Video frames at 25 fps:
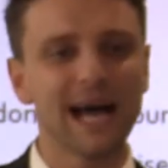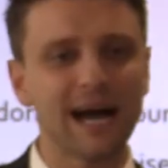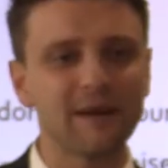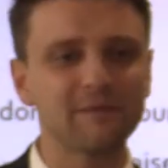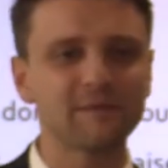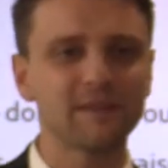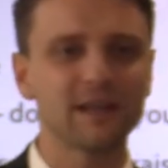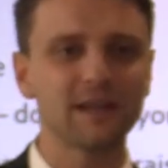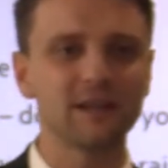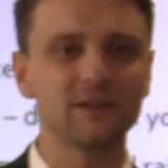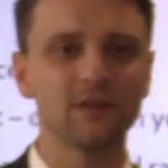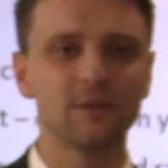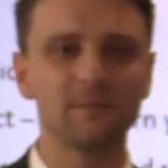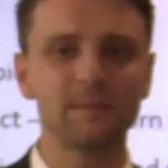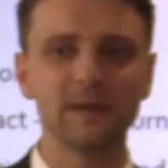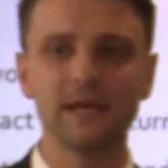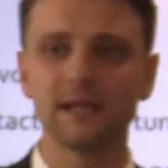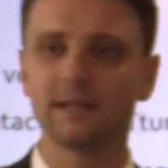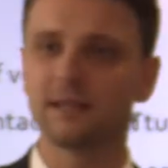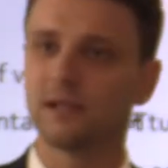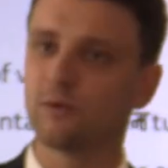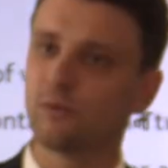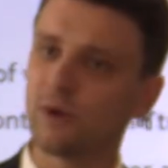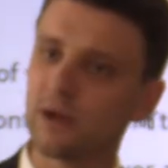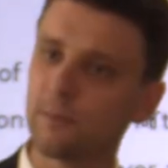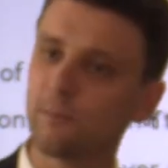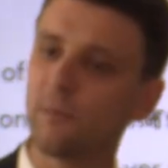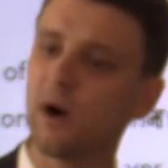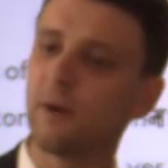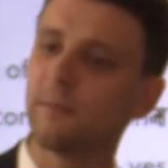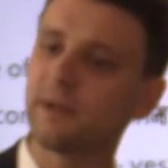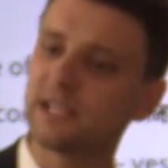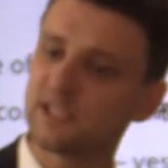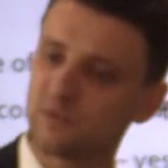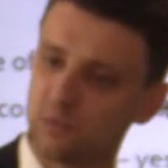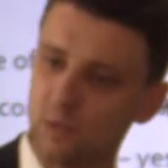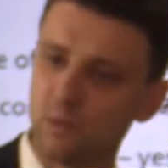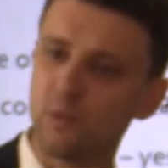We laughed a little bit. There were
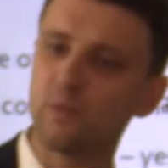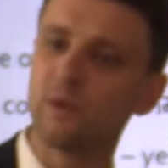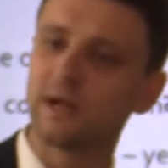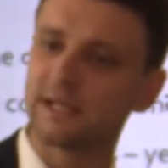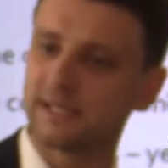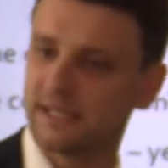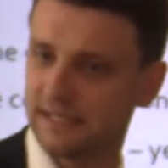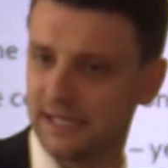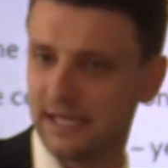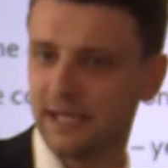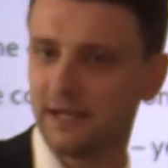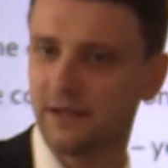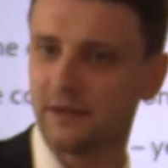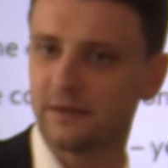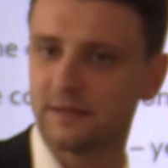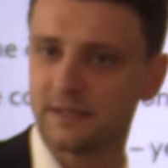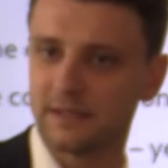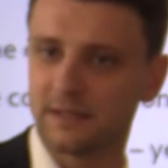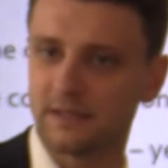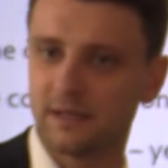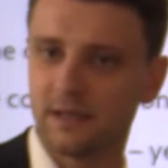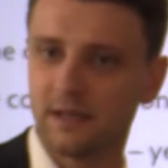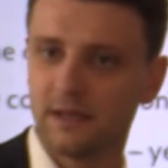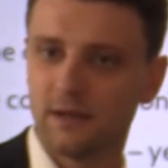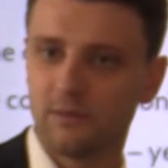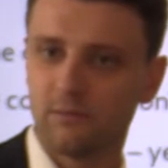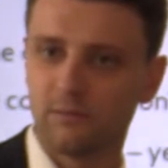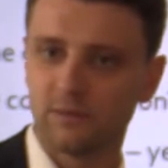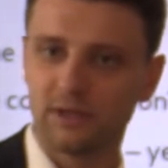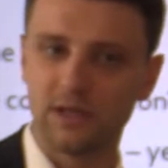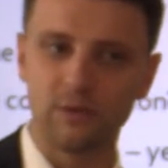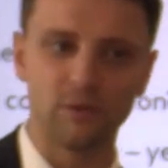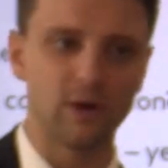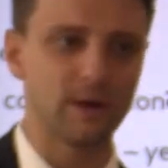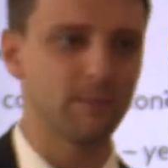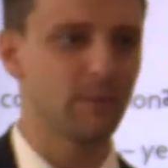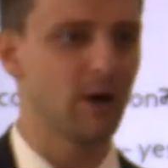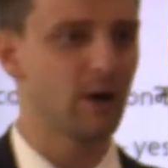moments where we were serious.
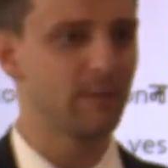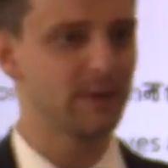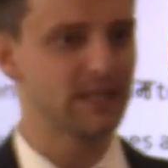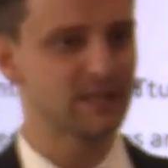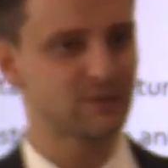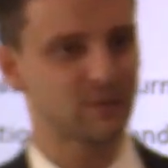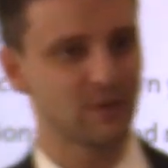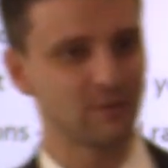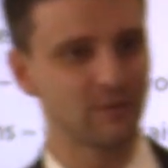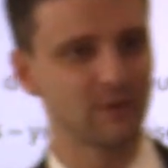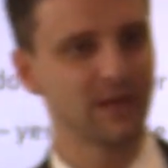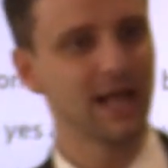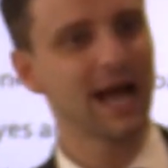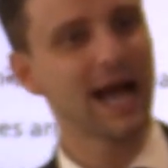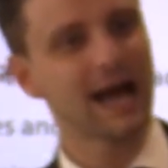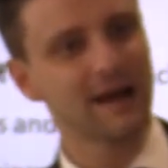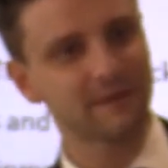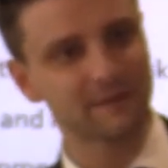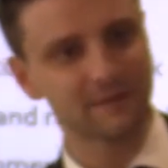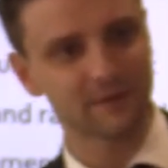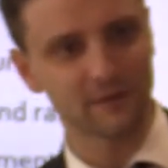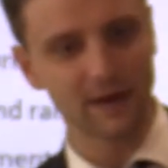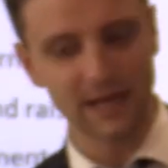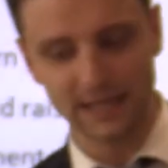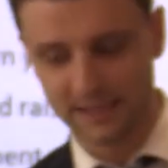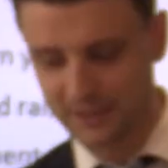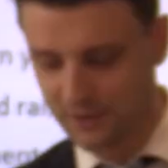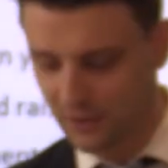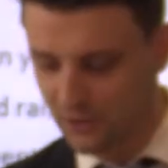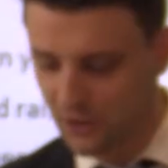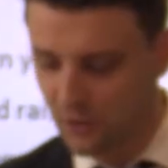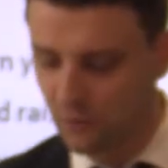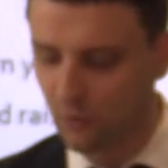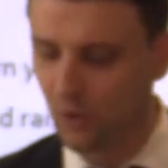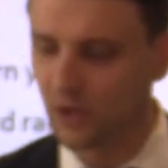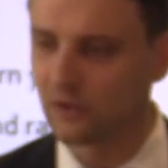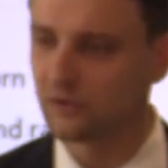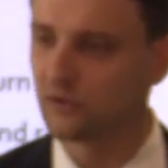There were moments where we laughed, right?
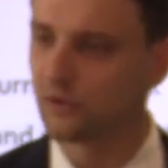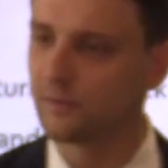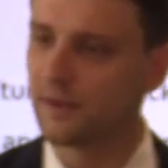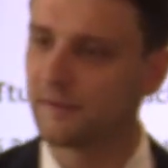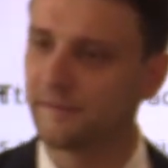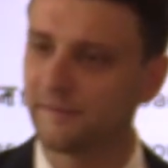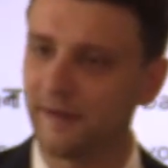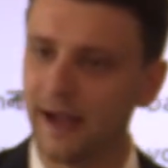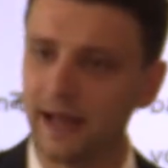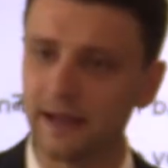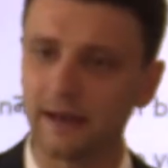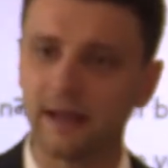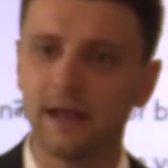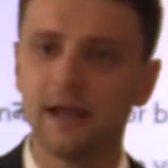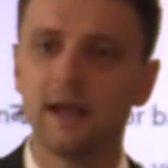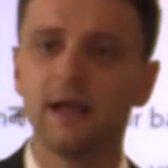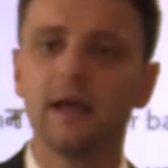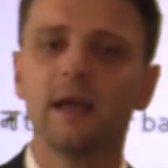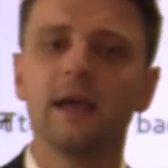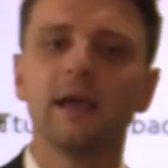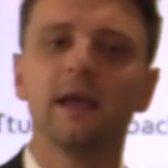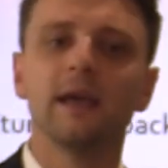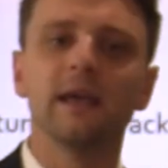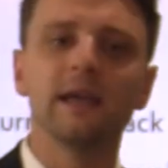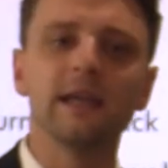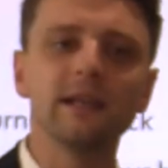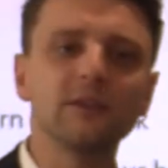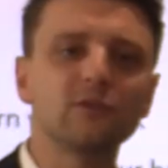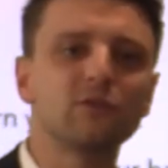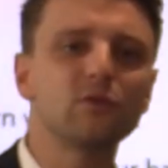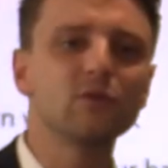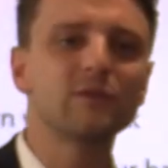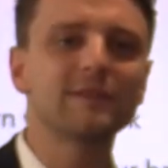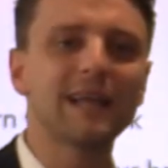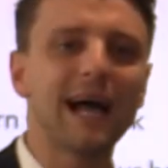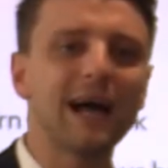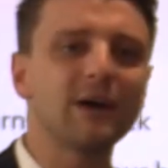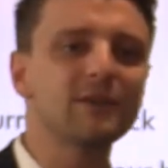So you want to be fun.
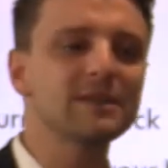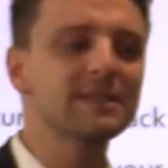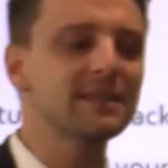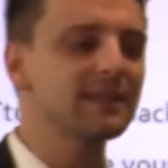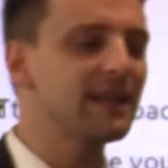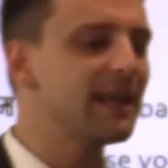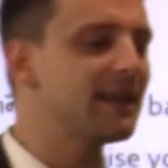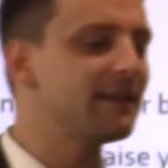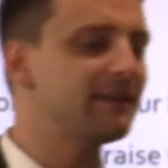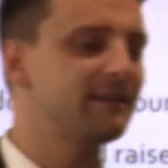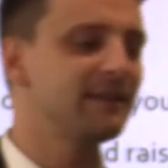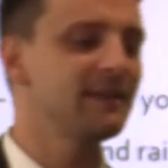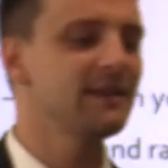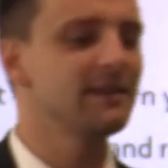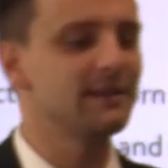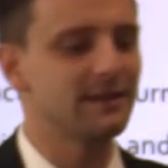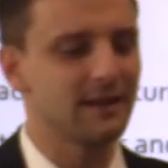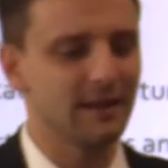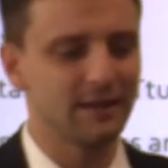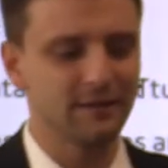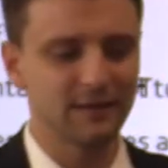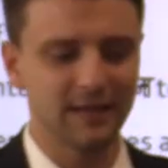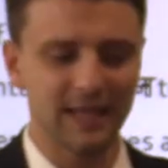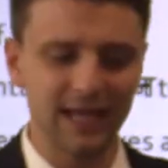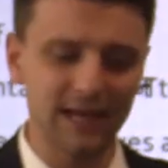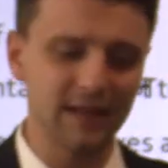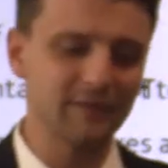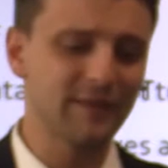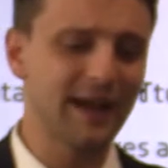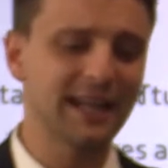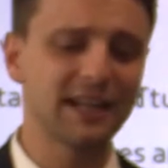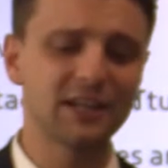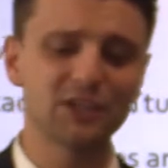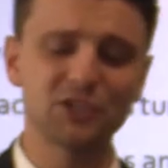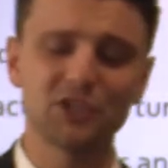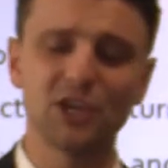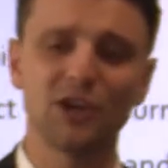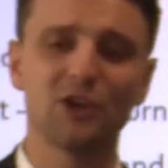In 2018,
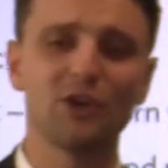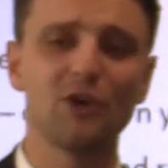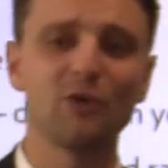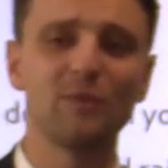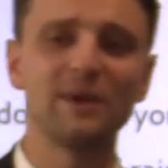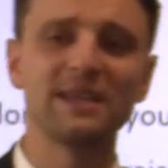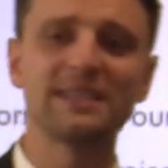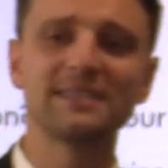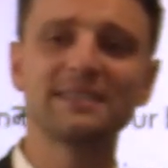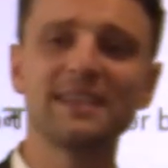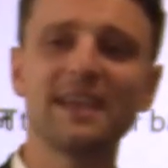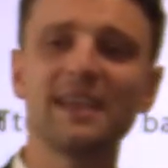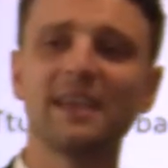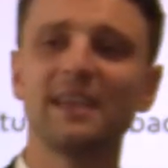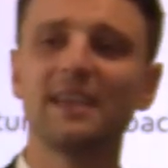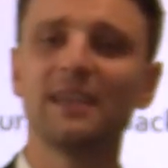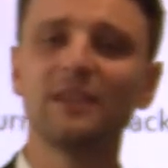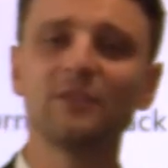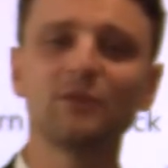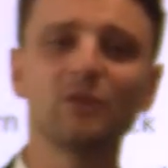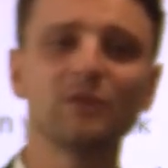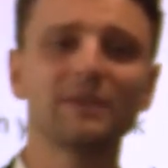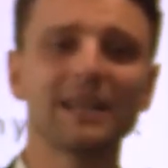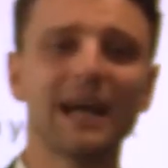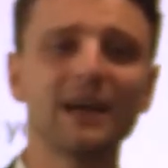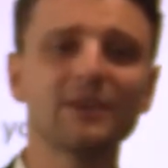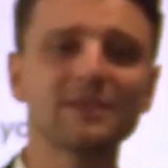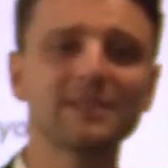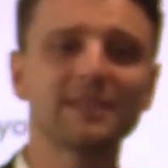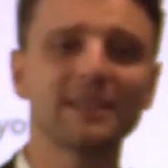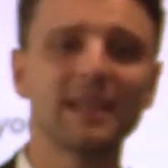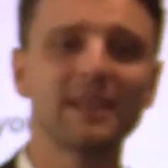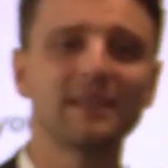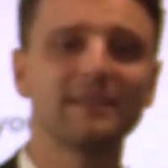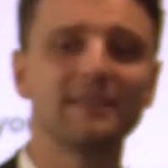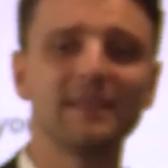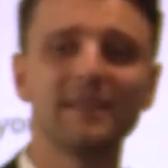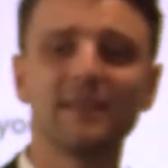Gary Vaynerchuk always say, in
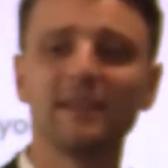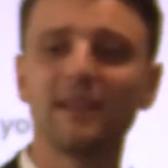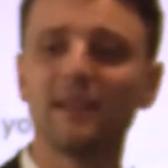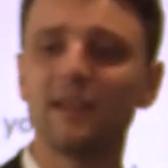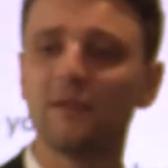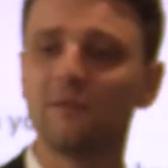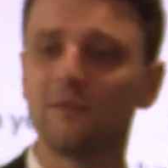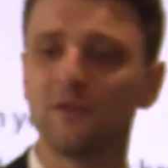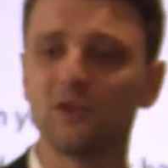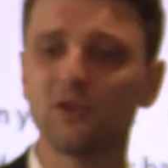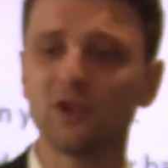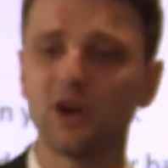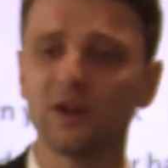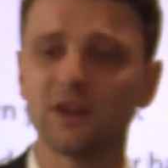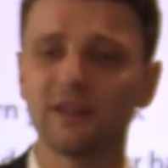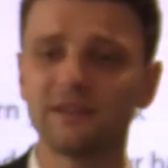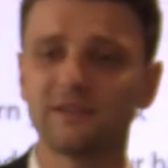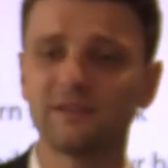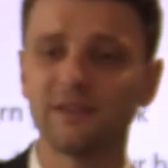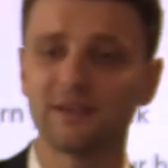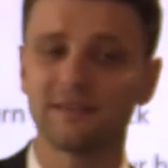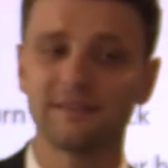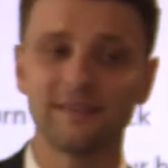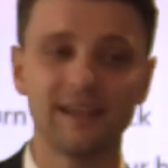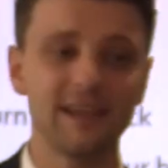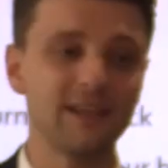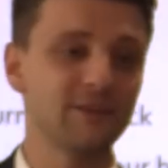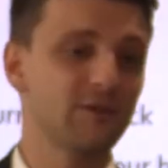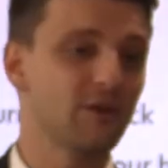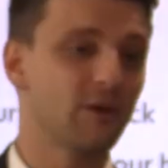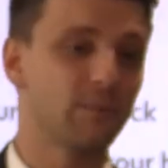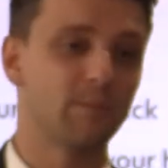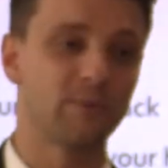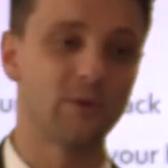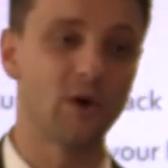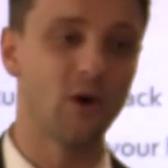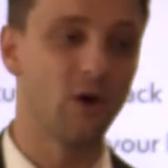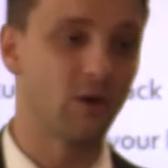2018, if you don't
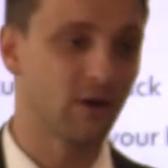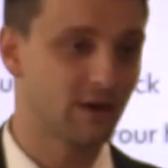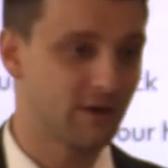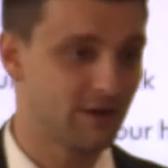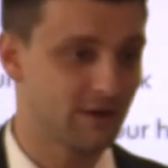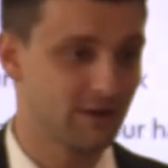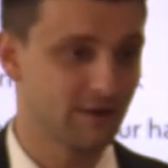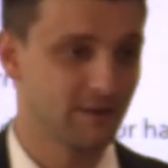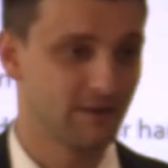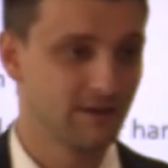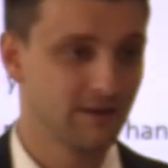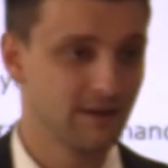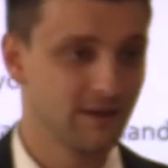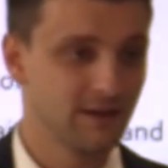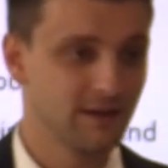entertain, you're broke.